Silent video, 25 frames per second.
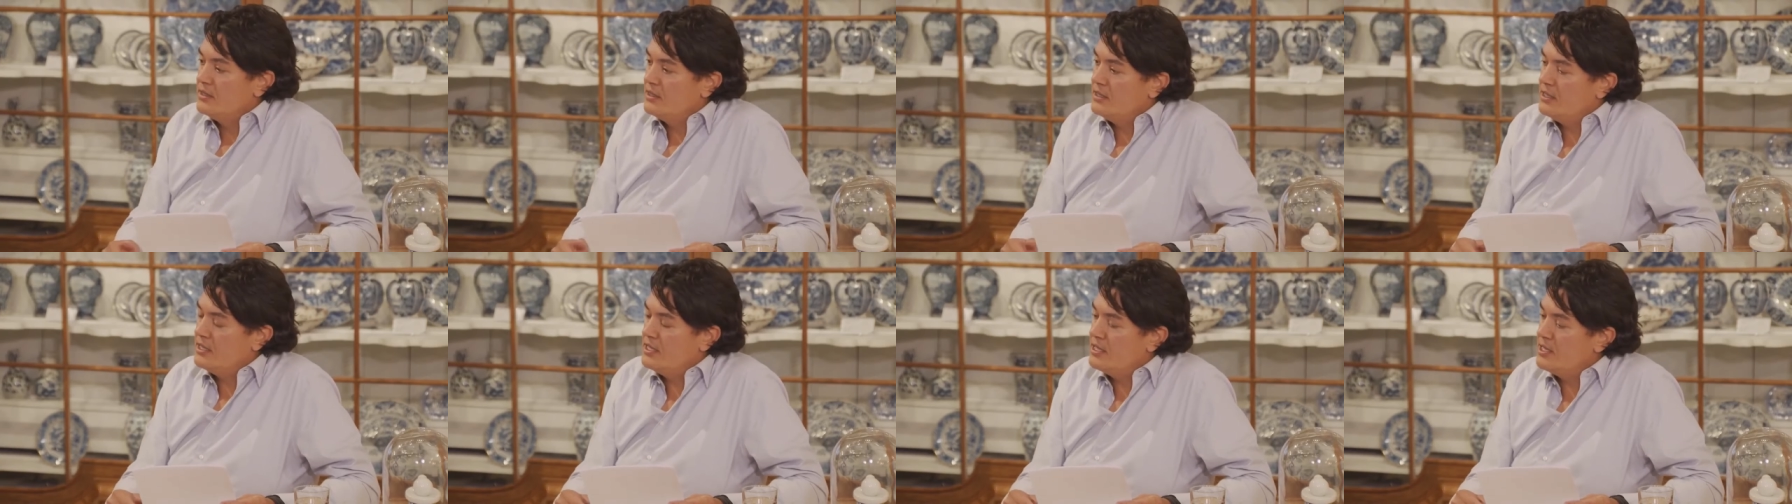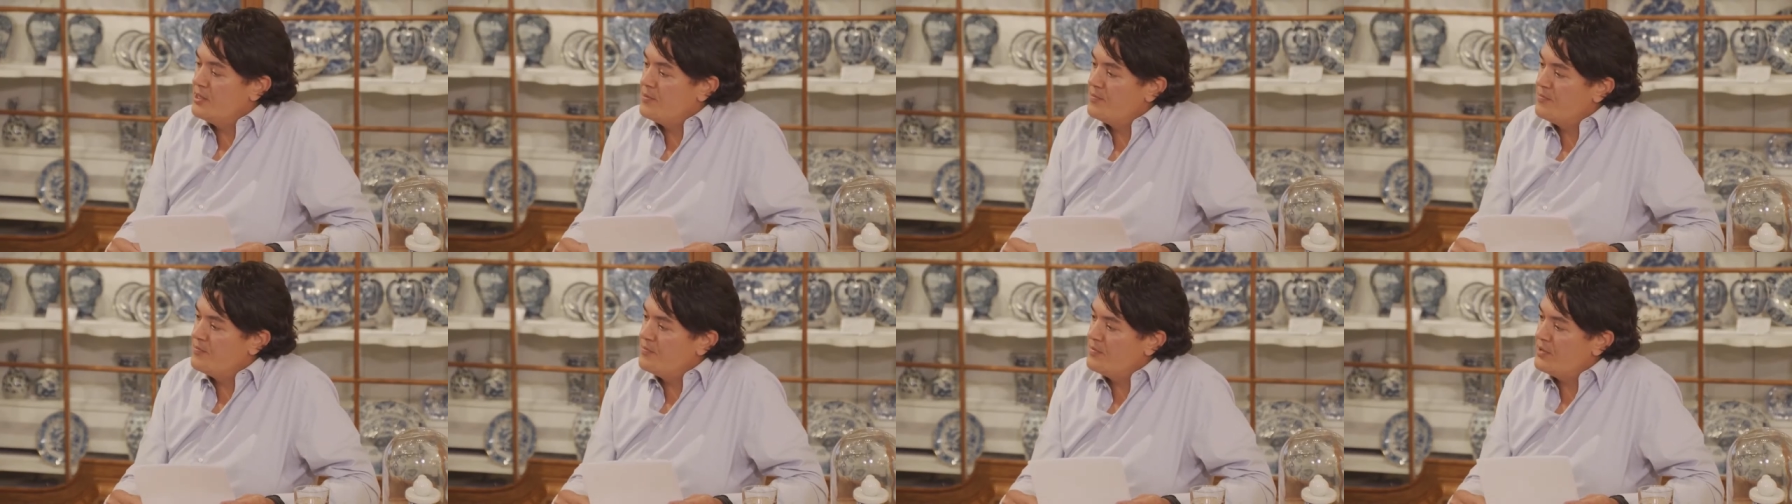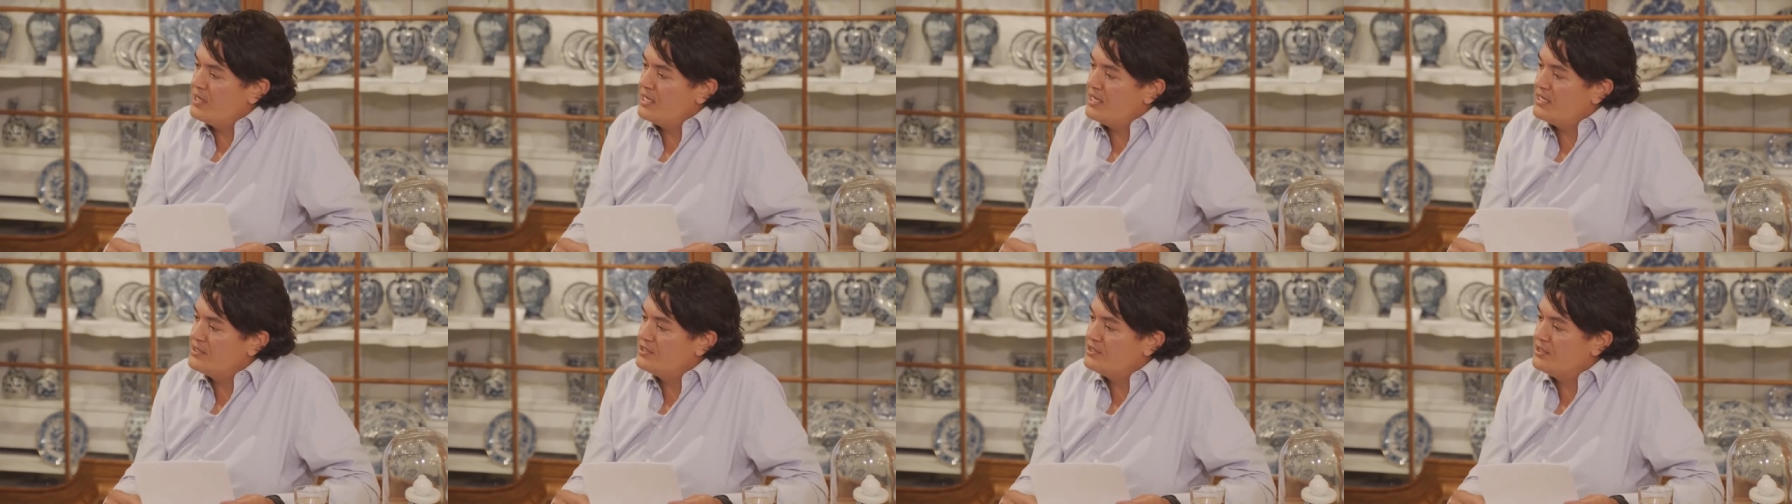Um,
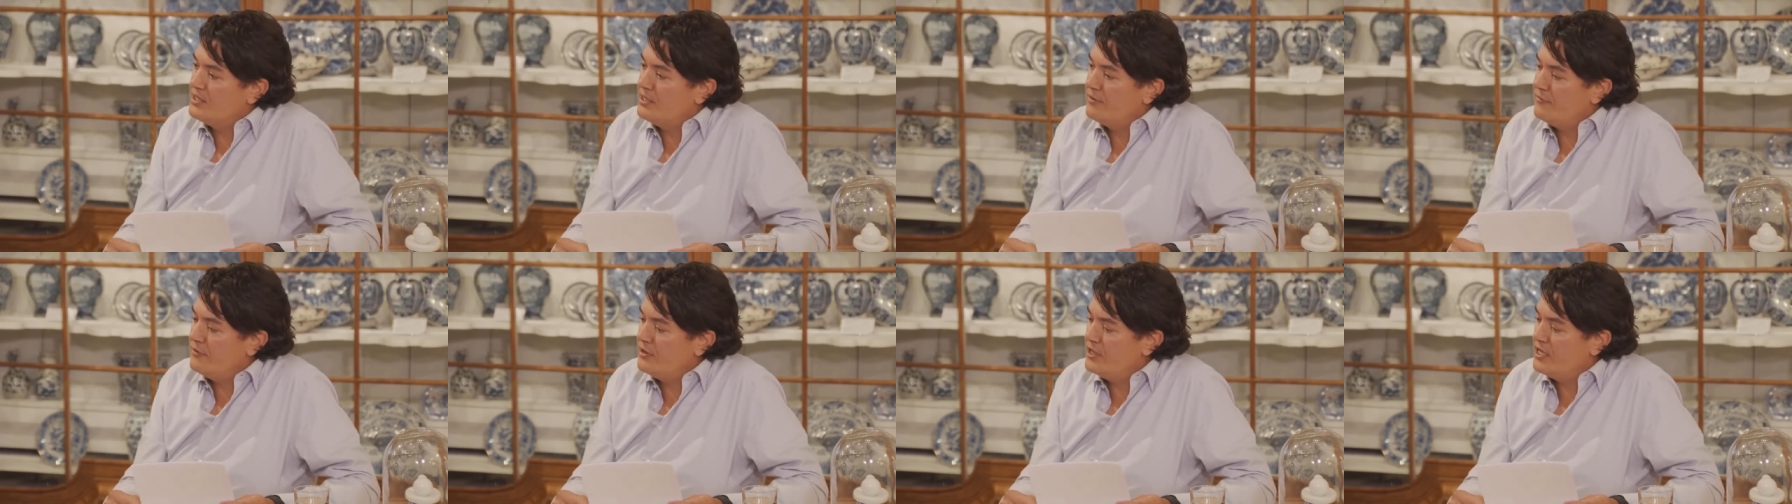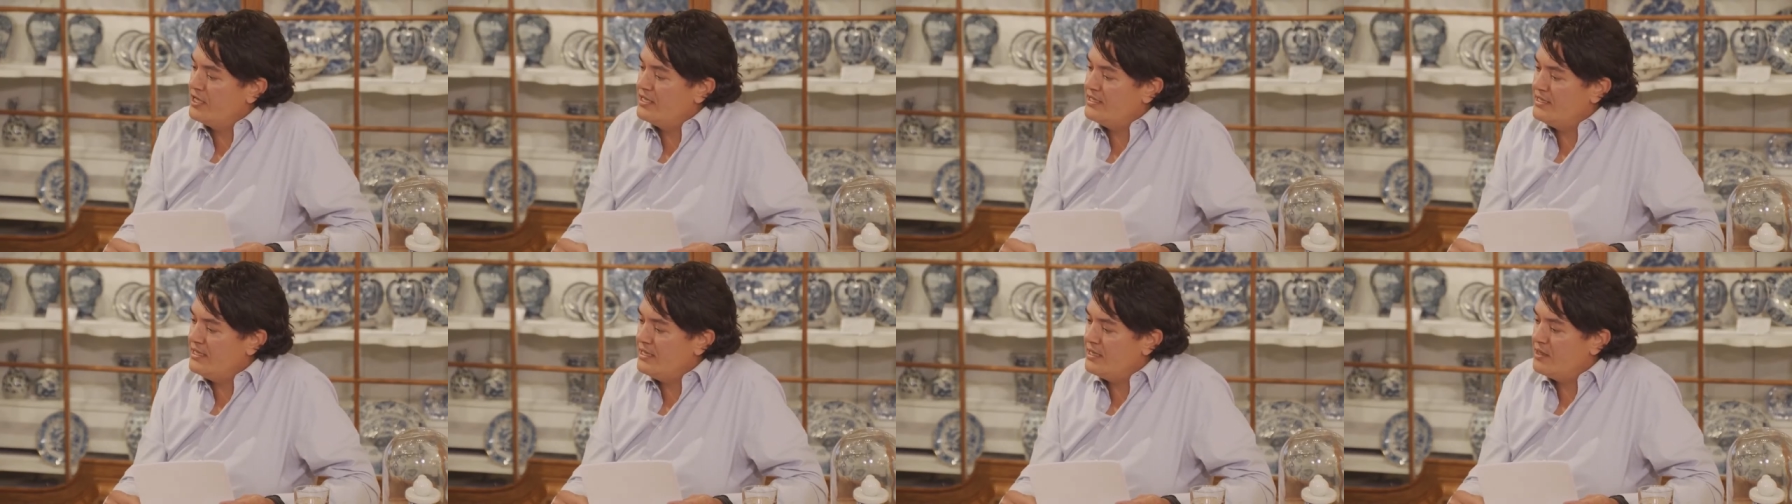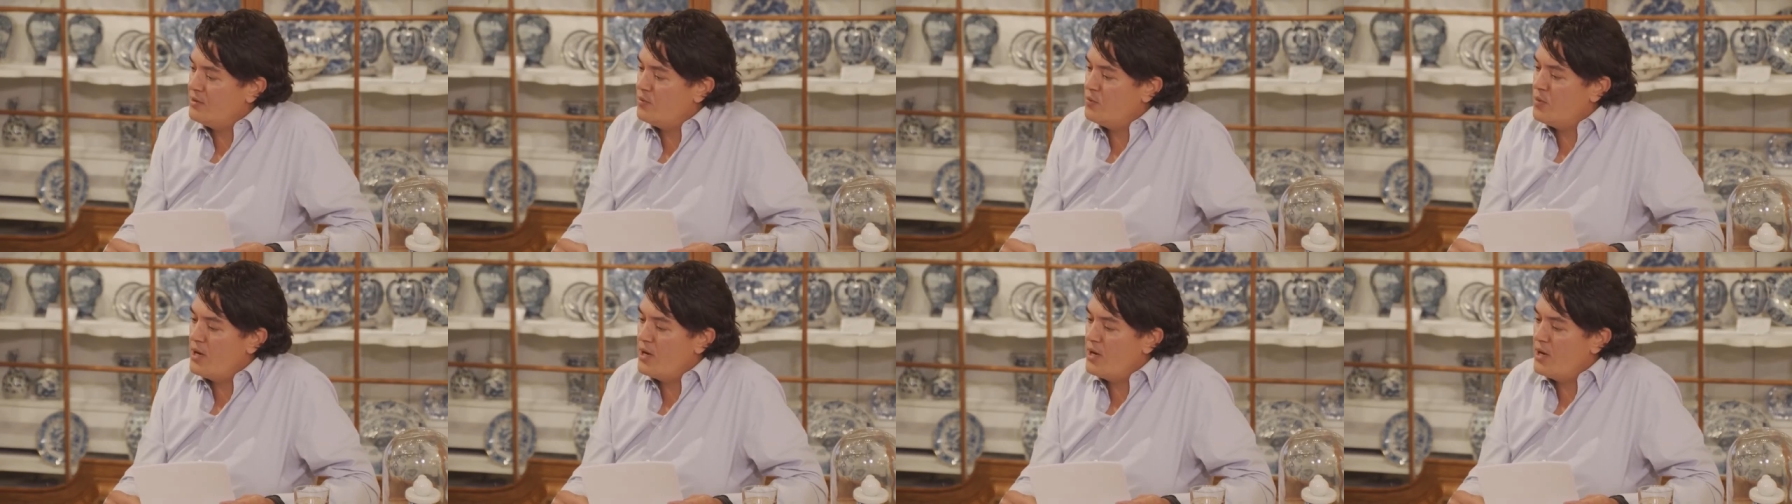and to give you an idea,